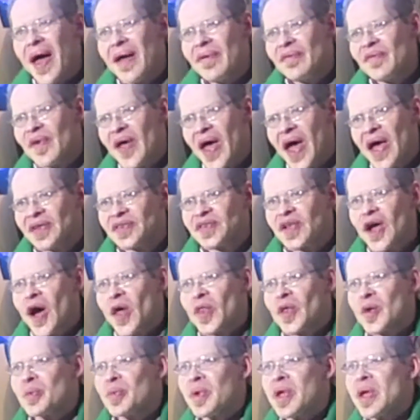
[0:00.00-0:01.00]
life as
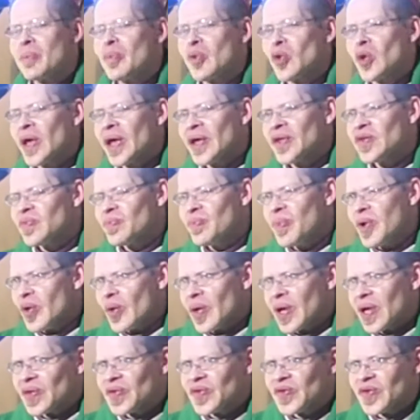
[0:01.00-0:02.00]
other people
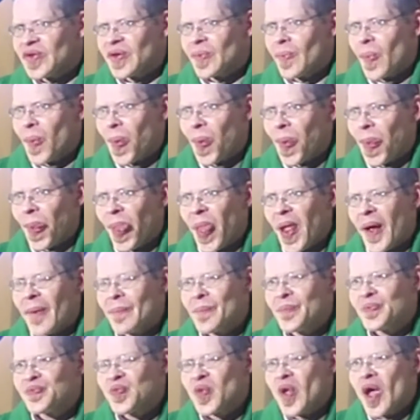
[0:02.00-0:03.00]
experience it.
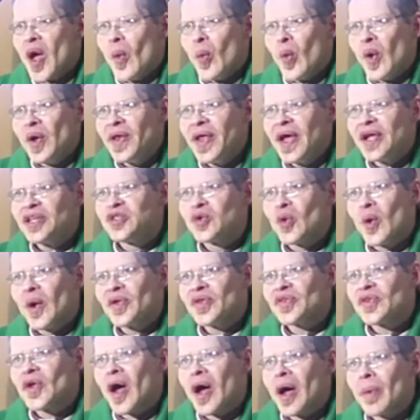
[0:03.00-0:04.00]
One day,
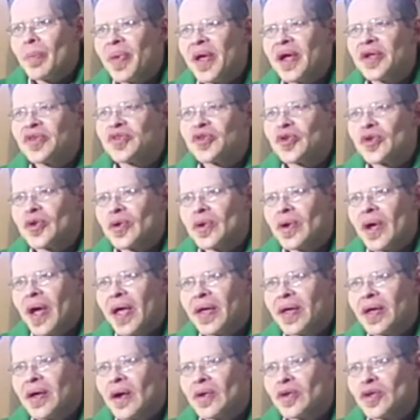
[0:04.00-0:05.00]
Joy saw a picture
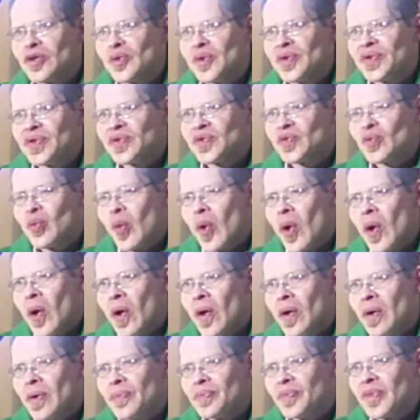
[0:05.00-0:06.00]
hanging on Lewis's
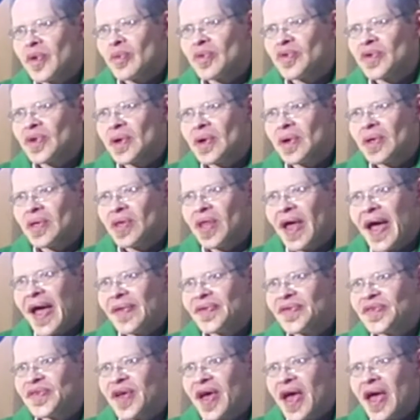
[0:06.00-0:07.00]
wall. It was a
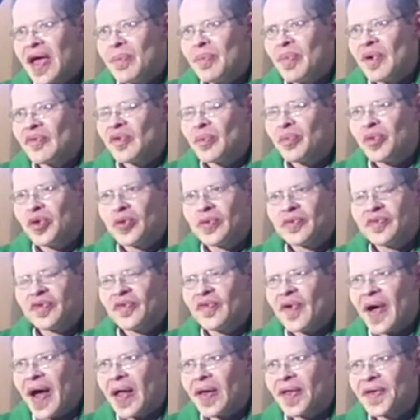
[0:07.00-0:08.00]
landscape of a
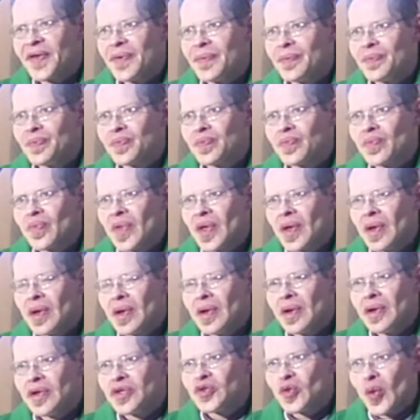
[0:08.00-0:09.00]
beautiful valley.
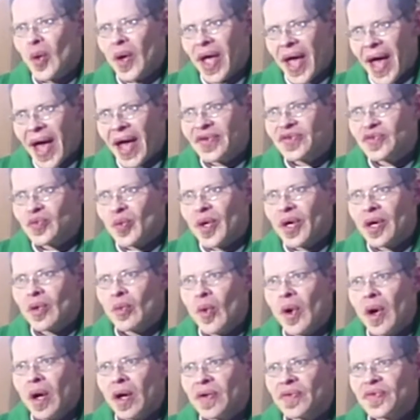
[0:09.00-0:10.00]
Joy asked
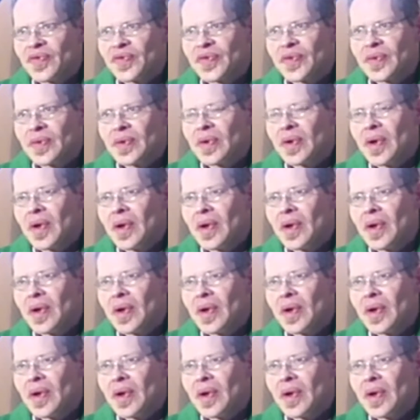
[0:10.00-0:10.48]
where it was.